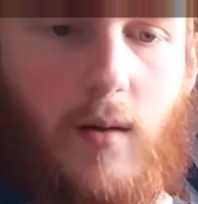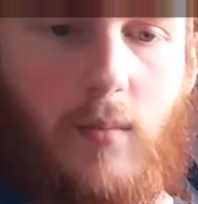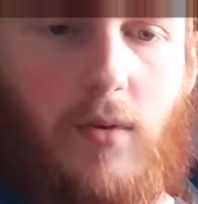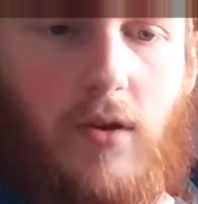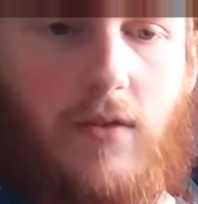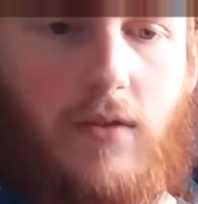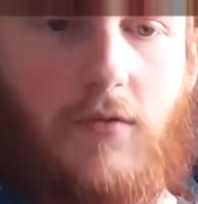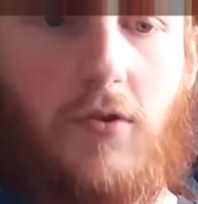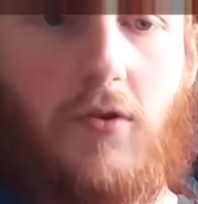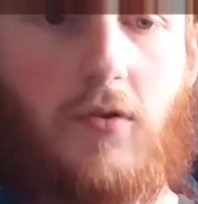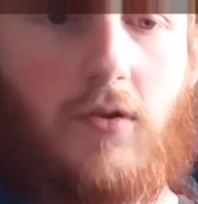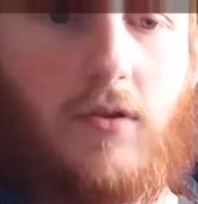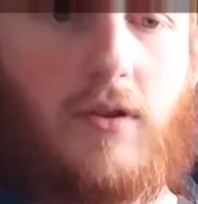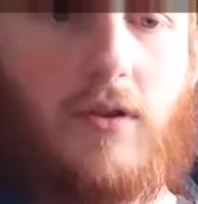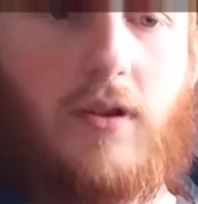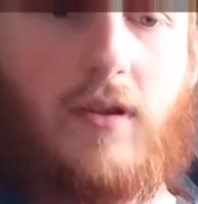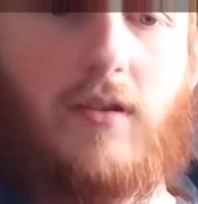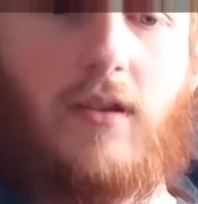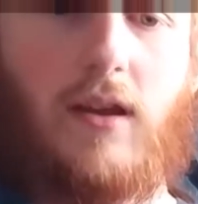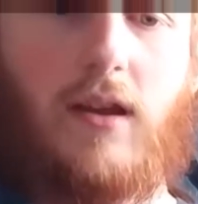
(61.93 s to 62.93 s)
I believe
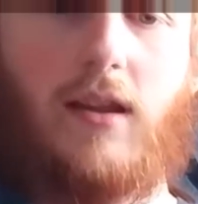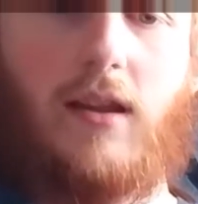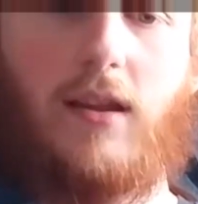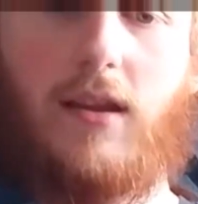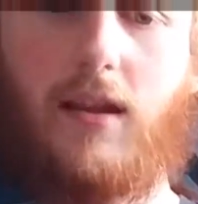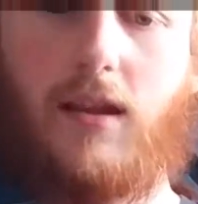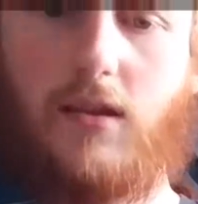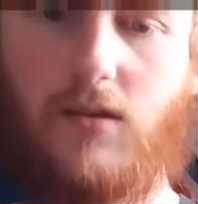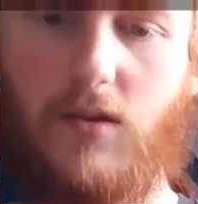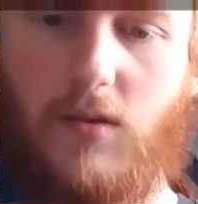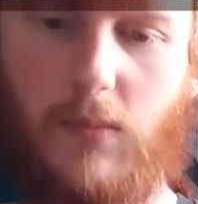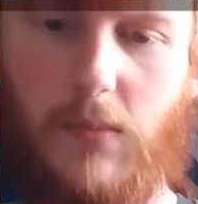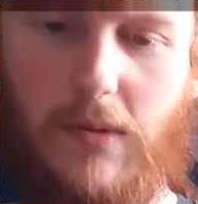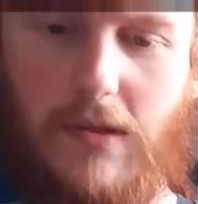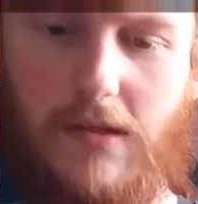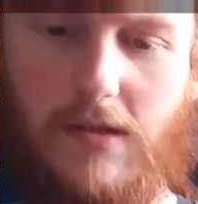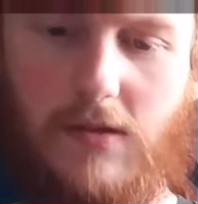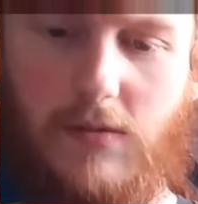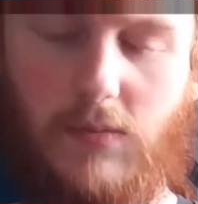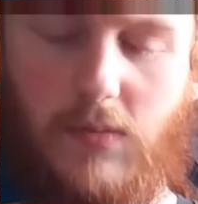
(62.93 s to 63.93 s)
gold is like a leadership
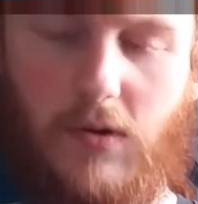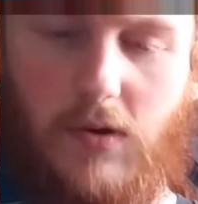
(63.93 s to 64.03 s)
piece, but